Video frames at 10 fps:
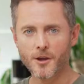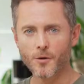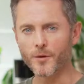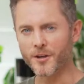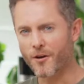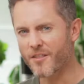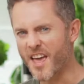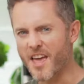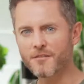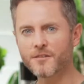We know the
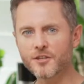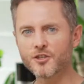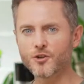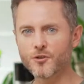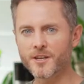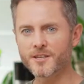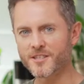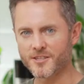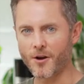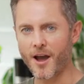heavy duty
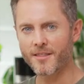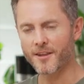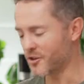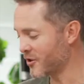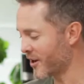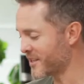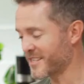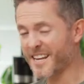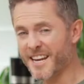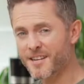desire that you guys
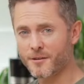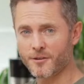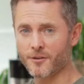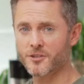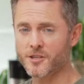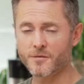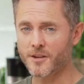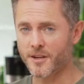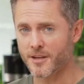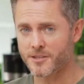need, not just for
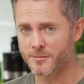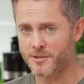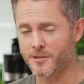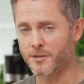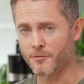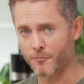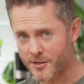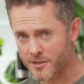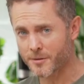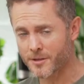your customers and your
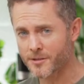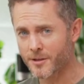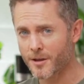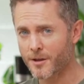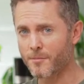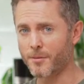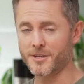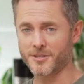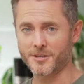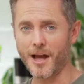recipes, but
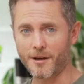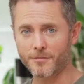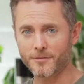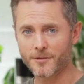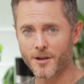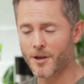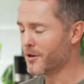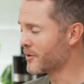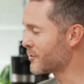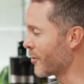your staff.
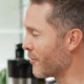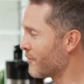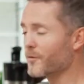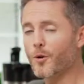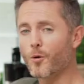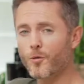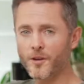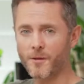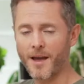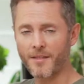So, cool
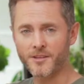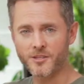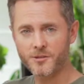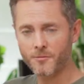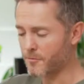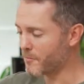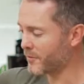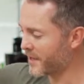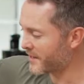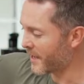thing about this
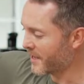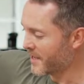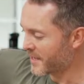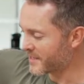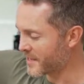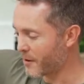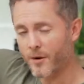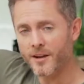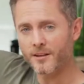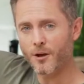blender is that
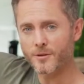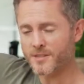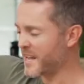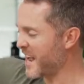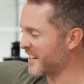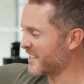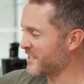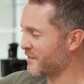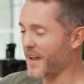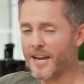when it lowers down and
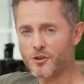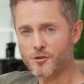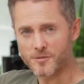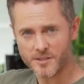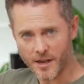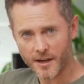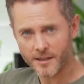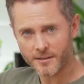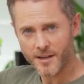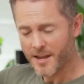does a vacuum
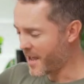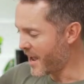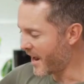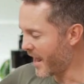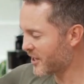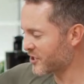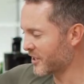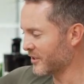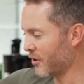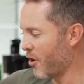sucking, it
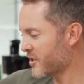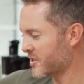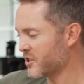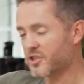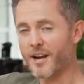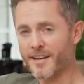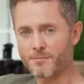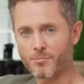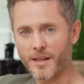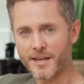actually locks the jug
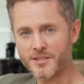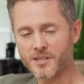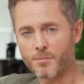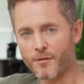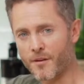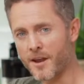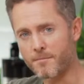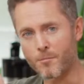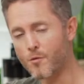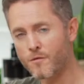in place to prevent
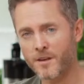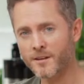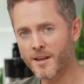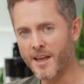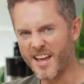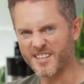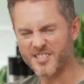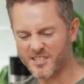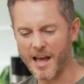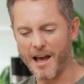moving and
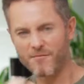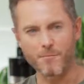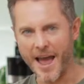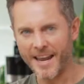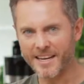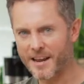staff banging